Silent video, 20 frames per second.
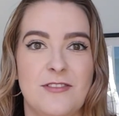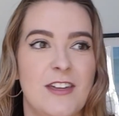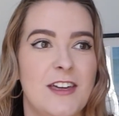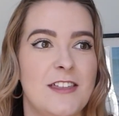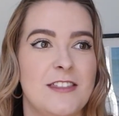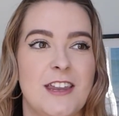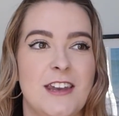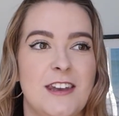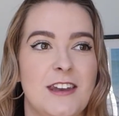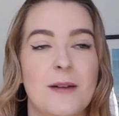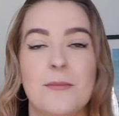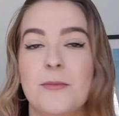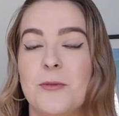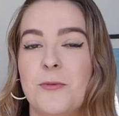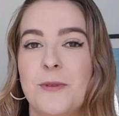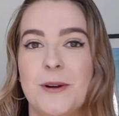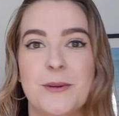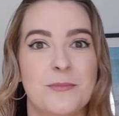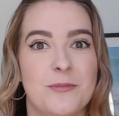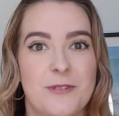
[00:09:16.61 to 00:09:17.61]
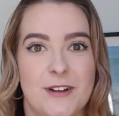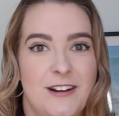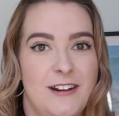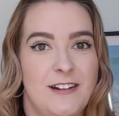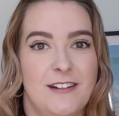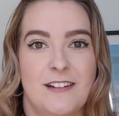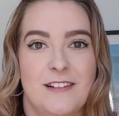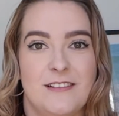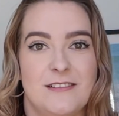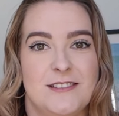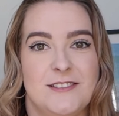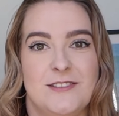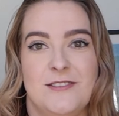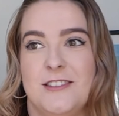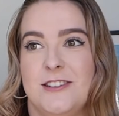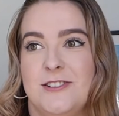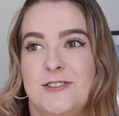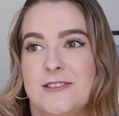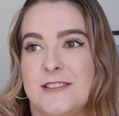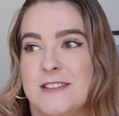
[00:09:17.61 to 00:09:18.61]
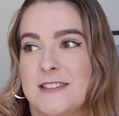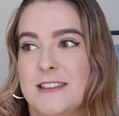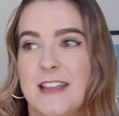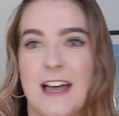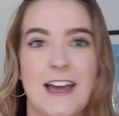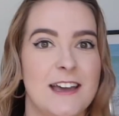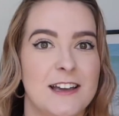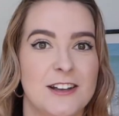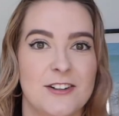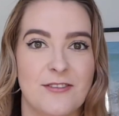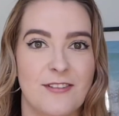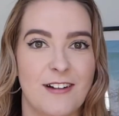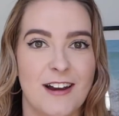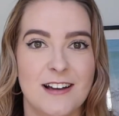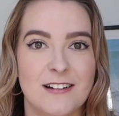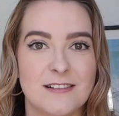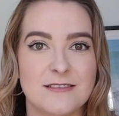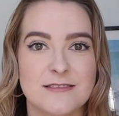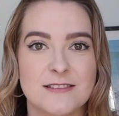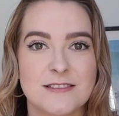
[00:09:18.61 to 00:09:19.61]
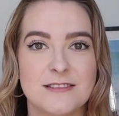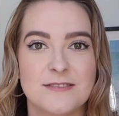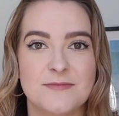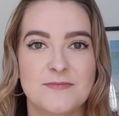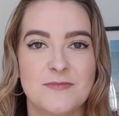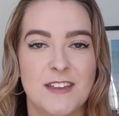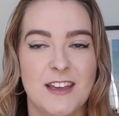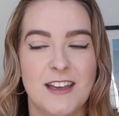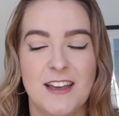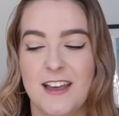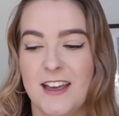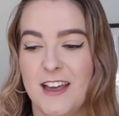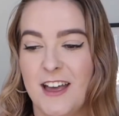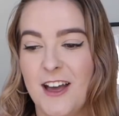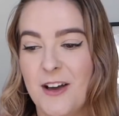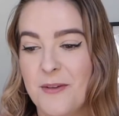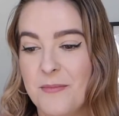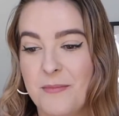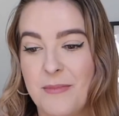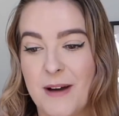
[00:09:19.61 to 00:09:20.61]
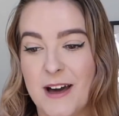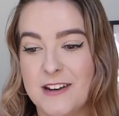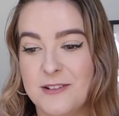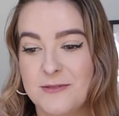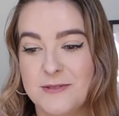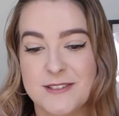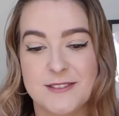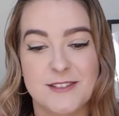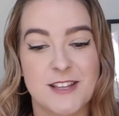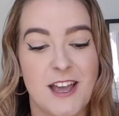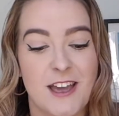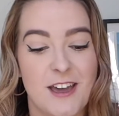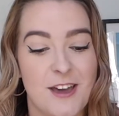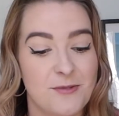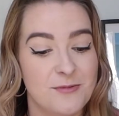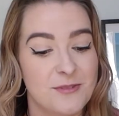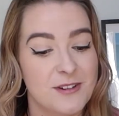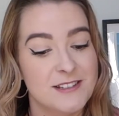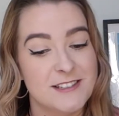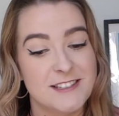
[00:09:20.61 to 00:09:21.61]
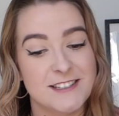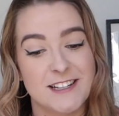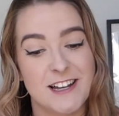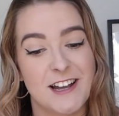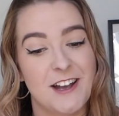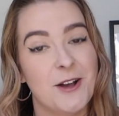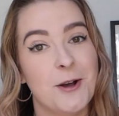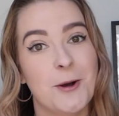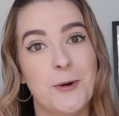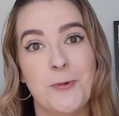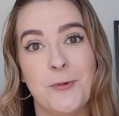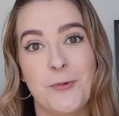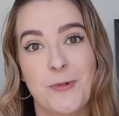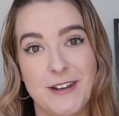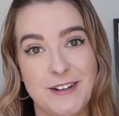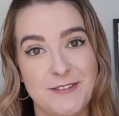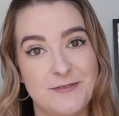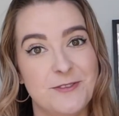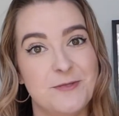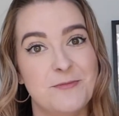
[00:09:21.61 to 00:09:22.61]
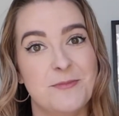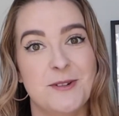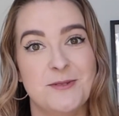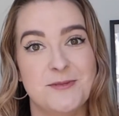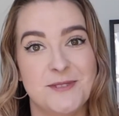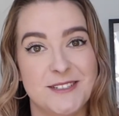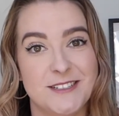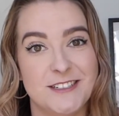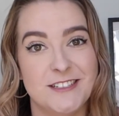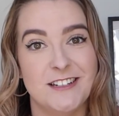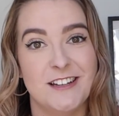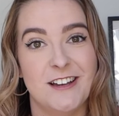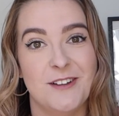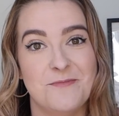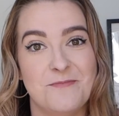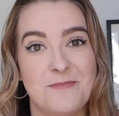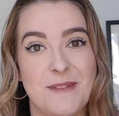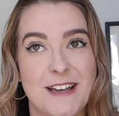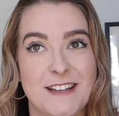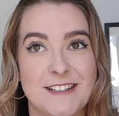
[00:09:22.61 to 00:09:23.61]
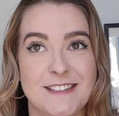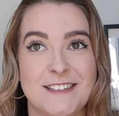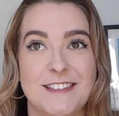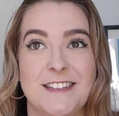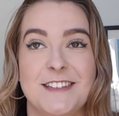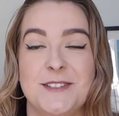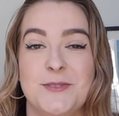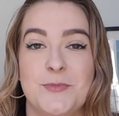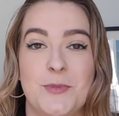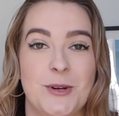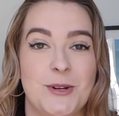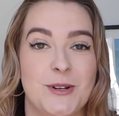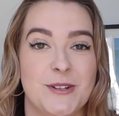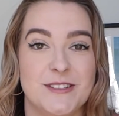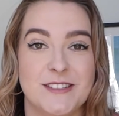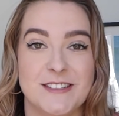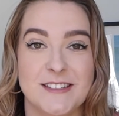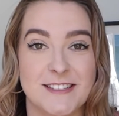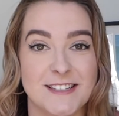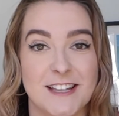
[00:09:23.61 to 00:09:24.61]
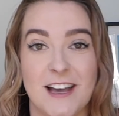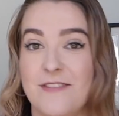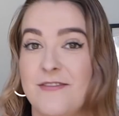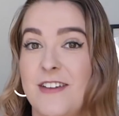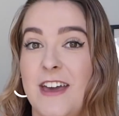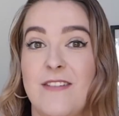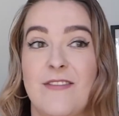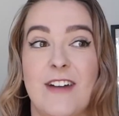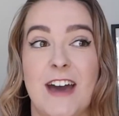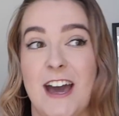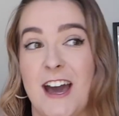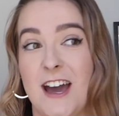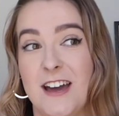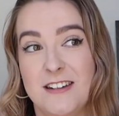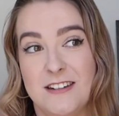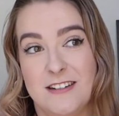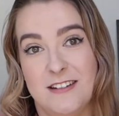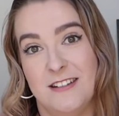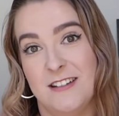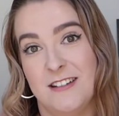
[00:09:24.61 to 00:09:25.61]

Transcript: They're the #1 predator, so they're just laying around. But it was one of the most amazing experiences I've ever had.